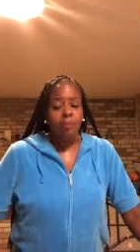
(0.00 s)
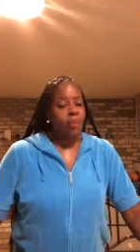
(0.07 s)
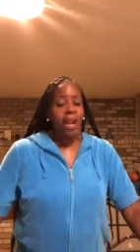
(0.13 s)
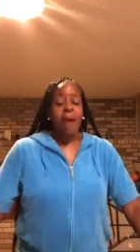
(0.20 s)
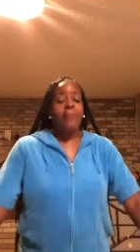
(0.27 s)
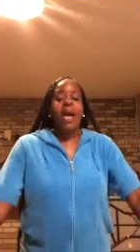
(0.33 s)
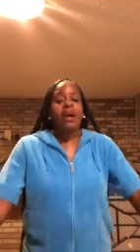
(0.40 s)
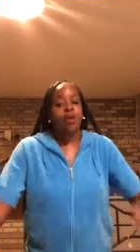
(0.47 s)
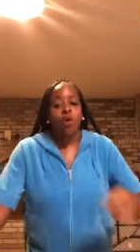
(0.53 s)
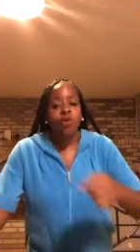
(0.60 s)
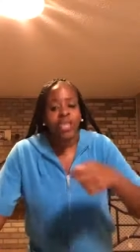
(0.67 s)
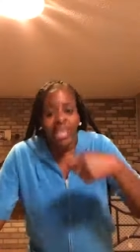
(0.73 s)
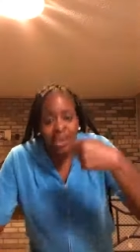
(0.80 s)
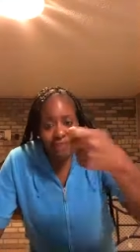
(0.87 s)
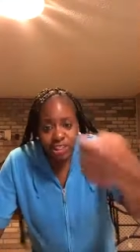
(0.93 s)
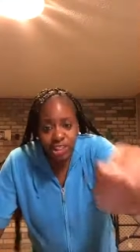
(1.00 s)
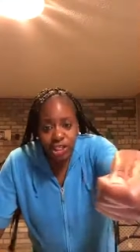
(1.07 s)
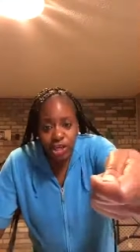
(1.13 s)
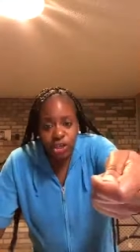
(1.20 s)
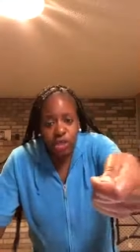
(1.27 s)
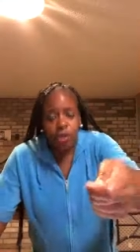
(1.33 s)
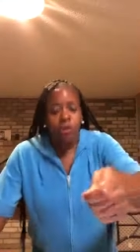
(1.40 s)
But I'm not going to give it
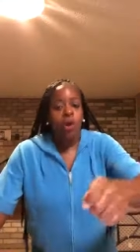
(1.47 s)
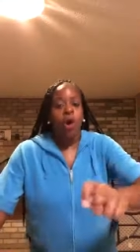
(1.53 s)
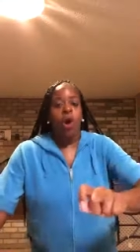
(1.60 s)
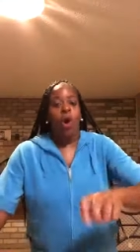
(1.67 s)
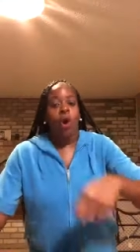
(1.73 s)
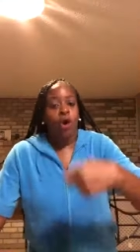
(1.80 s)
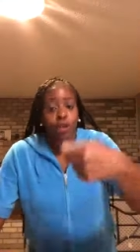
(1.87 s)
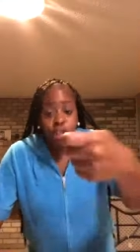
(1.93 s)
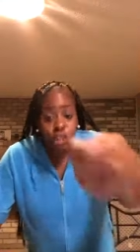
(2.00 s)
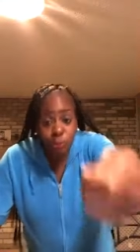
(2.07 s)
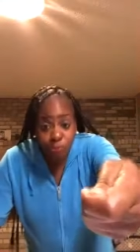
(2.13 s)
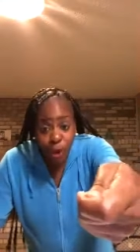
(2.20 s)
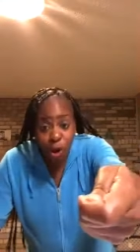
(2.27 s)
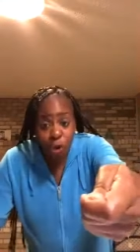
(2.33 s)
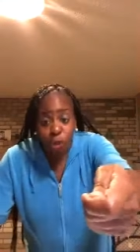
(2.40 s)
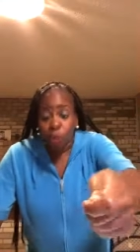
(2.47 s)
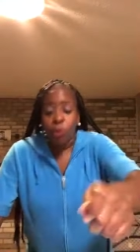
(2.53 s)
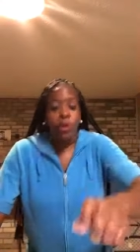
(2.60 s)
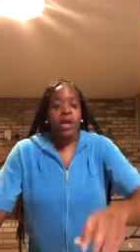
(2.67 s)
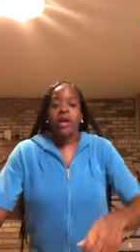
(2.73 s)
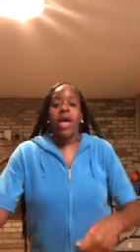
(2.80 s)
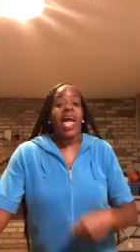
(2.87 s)
to you on a
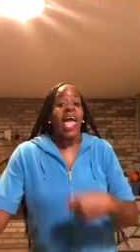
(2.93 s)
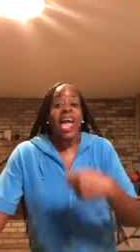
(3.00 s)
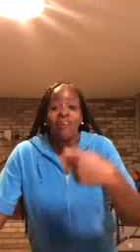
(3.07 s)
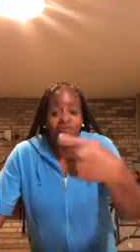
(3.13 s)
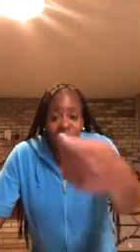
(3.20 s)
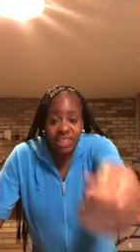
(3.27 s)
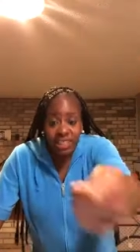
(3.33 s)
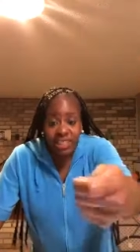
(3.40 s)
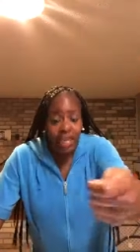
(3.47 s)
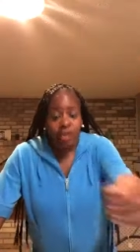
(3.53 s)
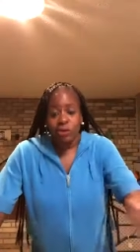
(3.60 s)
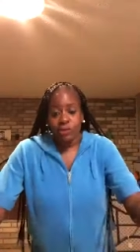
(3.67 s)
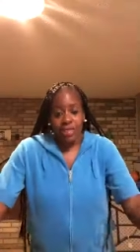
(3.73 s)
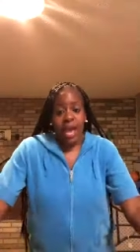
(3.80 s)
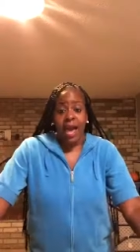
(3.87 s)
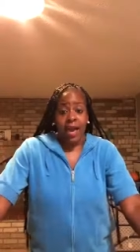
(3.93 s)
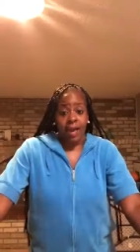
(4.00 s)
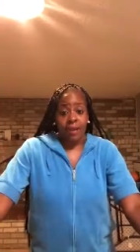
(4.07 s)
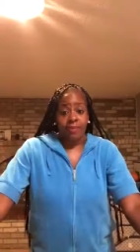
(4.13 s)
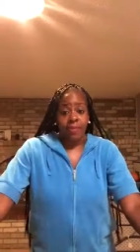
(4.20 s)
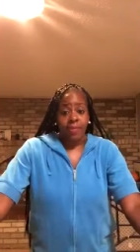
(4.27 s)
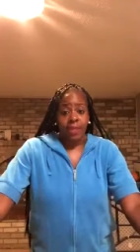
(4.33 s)
spoon every single time.